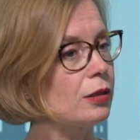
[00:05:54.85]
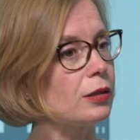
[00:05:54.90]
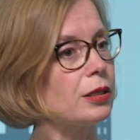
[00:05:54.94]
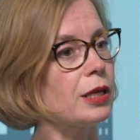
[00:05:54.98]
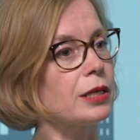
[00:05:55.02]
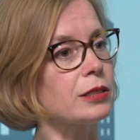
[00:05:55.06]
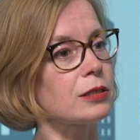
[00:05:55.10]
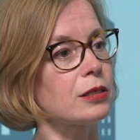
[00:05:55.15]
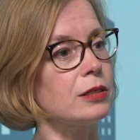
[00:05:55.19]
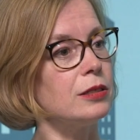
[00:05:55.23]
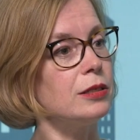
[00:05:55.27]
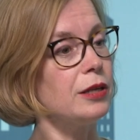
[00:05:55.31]

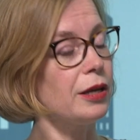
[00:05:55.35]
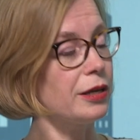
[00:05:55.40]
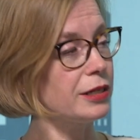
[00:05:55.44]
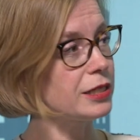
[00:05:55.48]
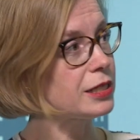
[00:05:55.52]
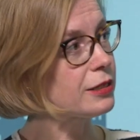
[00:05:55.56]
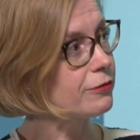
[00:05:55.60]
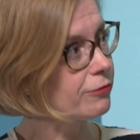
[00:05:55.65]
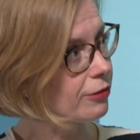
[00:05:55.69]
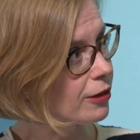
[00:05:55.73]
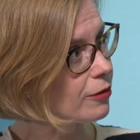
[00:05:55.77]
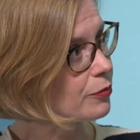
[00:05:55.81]
There's a
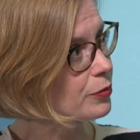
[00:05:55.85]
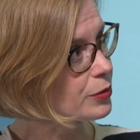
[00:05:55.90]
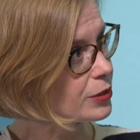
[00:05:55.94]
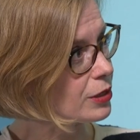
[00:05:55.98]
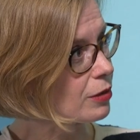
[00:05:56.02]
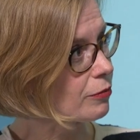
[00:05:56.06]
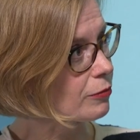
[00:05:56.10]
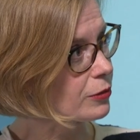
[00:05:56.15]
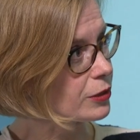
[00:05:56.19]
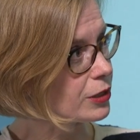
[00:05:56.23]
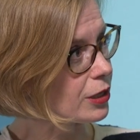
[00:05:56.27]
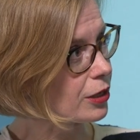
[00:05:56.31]

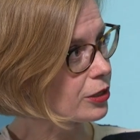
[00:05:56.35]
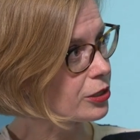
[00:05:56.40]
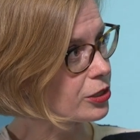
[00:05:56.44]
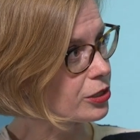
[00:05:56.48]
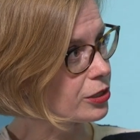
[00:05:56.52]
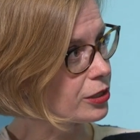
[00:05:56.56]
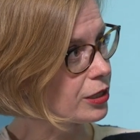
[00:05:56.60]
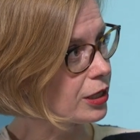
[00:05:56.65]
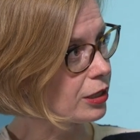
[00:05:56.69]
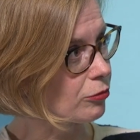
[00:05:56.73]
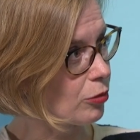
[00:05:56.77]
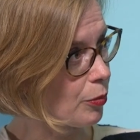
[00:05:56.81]
95%
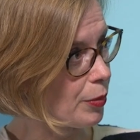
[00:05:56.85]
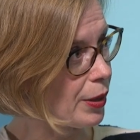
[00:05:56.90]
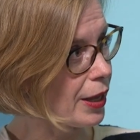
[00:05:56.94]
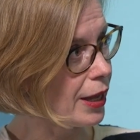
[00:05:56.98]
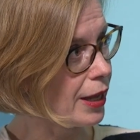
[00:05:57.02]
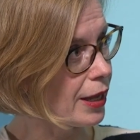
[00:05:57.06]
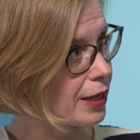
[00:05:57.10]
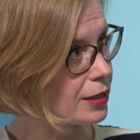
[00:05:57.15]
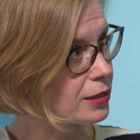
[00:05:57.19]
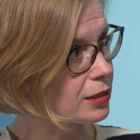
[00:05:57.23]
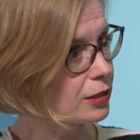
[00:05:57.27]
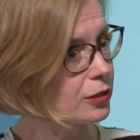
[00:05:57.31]
reduction in
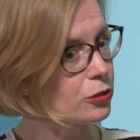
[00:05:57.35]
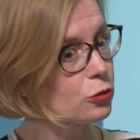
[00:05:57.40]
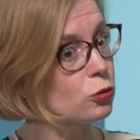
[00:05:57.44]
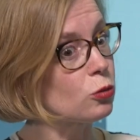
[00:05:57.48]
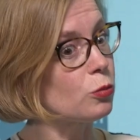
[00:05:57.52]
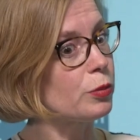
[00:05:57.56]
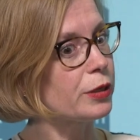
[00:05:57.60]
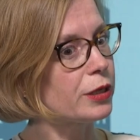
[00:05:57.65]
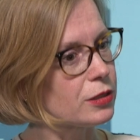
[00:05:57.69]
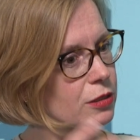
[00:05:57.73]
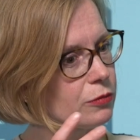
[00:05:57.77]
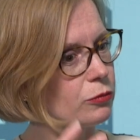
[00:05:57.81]
repairs, and it's
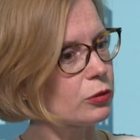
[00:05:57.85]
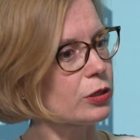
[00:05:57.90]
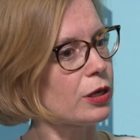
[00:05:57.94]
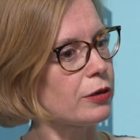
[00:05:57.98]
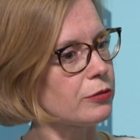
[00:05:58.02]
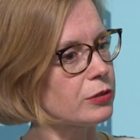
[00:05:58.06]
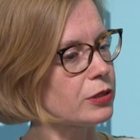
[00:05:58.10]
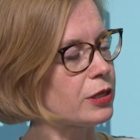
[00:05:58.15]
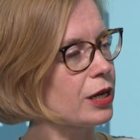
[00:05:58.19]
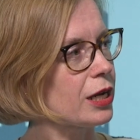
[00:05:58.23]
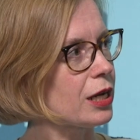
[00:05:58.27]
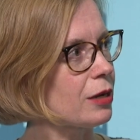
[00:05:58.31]
all because of what I
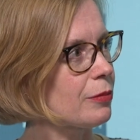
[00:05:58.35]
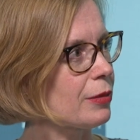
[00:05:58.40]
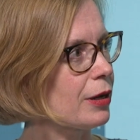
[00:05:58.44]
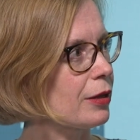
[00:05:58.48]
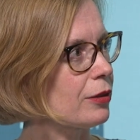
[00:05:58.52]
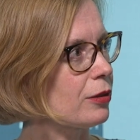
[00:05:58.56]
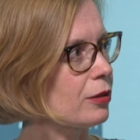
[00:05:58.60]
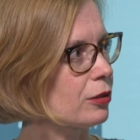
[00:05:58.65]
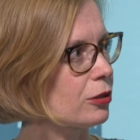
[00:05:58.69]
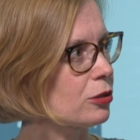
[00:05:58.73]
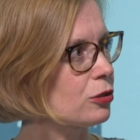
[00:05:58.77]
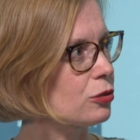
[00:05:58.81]
was saying
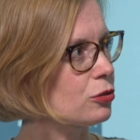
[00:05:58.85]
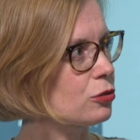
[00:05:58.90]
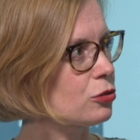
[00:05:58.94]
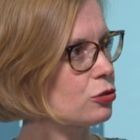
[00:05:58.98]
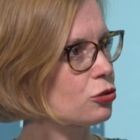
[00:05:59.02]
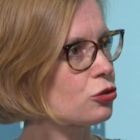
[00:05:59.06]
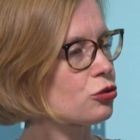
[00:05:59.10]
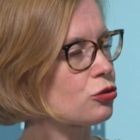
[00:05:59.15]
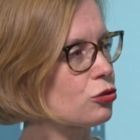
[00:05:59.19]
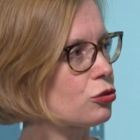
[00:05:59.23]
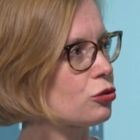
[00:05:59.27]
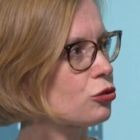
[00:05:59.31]
about the
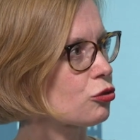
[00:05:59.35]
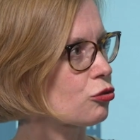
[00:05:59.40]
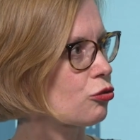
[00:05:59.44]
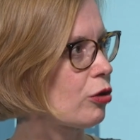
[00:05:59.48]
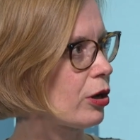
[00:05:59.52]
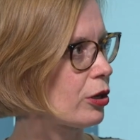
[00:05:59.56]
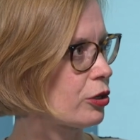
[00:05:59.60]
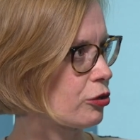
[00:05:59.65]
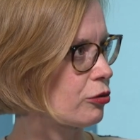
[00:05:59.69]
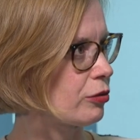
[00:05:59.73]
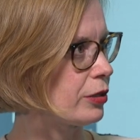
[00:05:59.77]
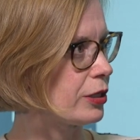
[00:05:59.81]

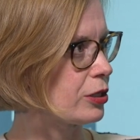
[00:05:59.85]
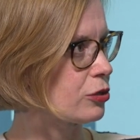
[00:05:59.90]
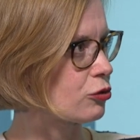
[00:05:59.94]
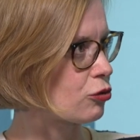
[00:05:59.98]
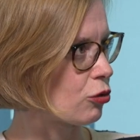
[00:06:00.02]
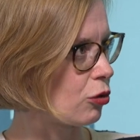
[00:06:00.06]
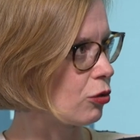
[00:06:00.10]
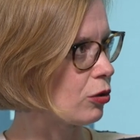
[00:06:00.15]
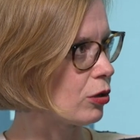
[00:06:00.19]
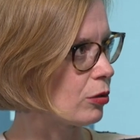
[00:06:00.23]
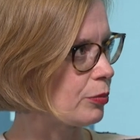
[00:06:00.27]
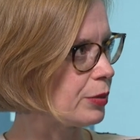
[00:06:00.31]
structurally
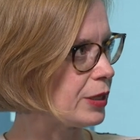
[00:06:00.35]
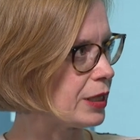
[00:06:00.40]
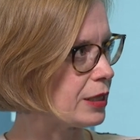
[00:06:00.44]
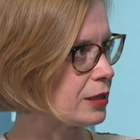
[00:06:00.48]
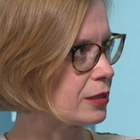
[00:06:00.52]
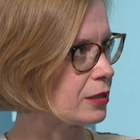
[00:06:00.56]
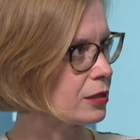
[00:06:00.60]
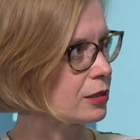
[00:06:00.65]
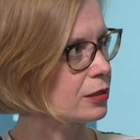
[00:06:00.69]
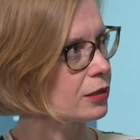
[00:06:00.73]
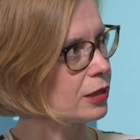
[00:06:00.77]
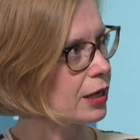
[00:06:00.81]
stronger
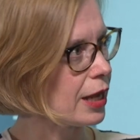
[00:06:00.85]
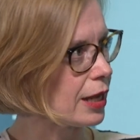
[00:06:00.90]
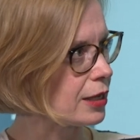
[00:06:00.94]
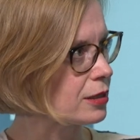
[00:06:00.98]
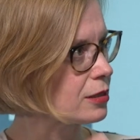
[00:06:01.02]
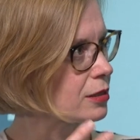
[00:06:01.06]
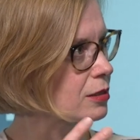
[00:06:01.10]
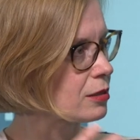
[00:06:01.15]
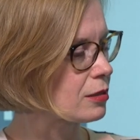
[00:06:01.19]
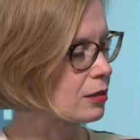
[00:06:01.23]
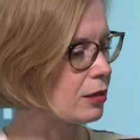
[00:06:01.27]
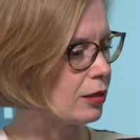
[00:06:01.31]
pieces,
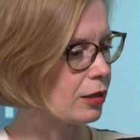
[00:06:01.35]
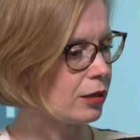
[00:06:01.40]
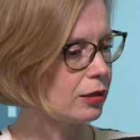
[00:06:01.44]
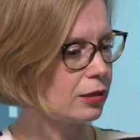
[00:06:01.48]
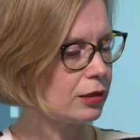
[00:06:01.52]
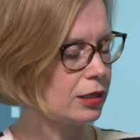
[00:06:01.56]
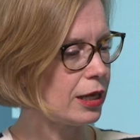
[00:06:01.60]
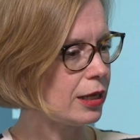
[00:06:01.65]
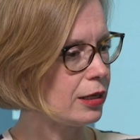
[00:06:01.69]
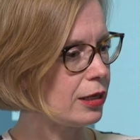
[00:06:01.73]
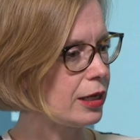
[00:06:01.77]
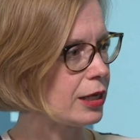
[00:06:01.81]
less
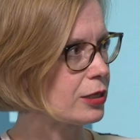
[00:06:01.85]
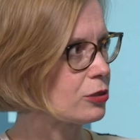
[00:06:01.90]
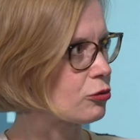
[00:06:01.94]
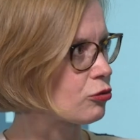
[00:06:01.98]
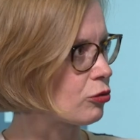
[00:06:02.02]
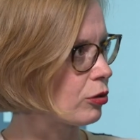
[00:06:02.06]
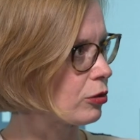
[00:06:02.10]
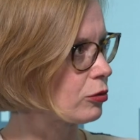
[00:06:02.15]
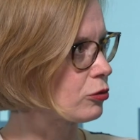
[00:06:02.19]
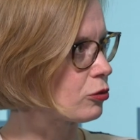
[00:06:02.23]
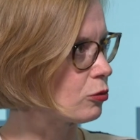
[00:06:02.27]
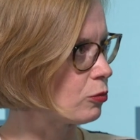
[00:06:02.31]

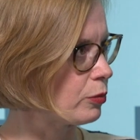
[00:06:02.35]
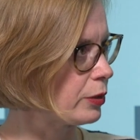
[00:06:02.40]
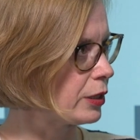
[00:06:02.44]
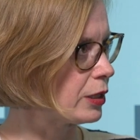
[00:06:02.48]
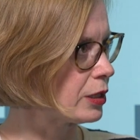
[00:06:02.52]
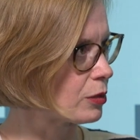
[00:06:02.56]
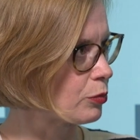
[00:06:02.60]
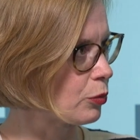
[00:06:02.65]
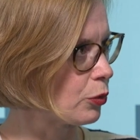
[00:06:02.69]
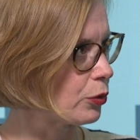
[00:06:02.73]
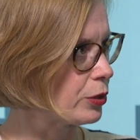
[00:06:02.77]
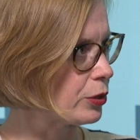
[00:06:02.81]
structural weakness